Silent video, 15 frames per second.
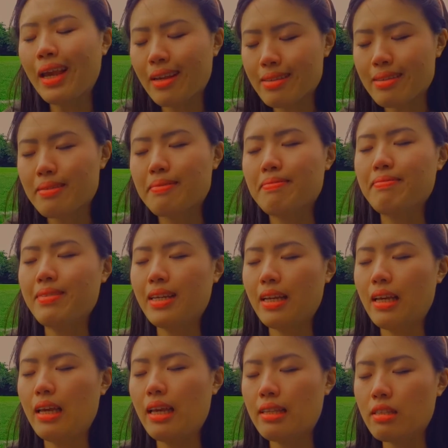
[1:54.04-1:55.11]
Yes,
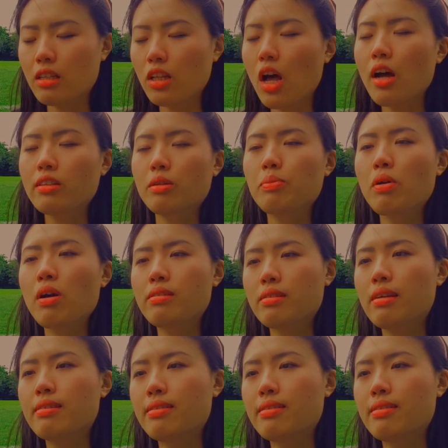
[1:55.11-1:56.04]
it's a lot to process.